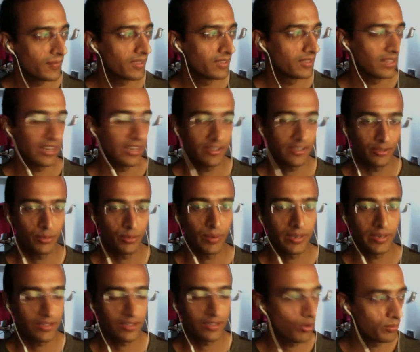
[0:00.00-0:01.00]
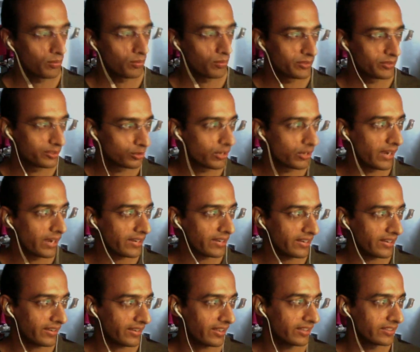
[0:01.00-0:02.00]
And you better hope you get
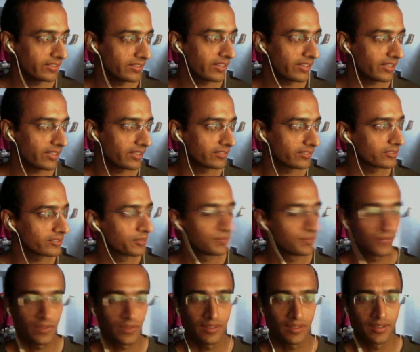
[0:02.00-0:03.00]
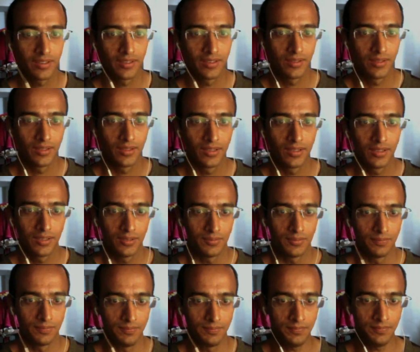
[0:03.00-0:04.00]
lucky in that case.
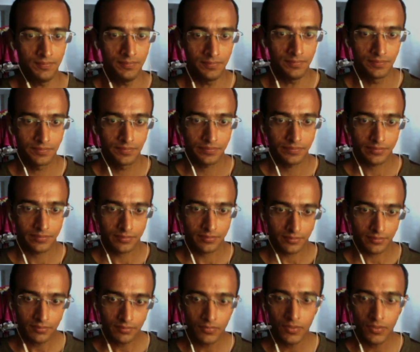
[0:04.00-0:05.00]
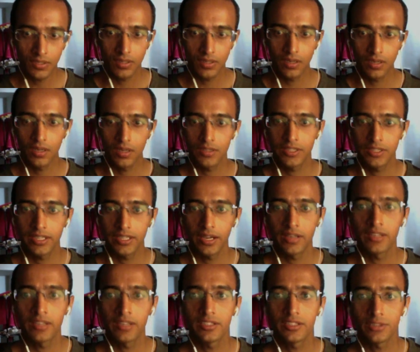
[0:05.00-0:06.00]
The
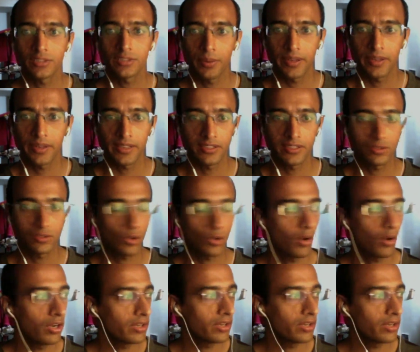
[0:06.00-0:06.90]
another suffering is called,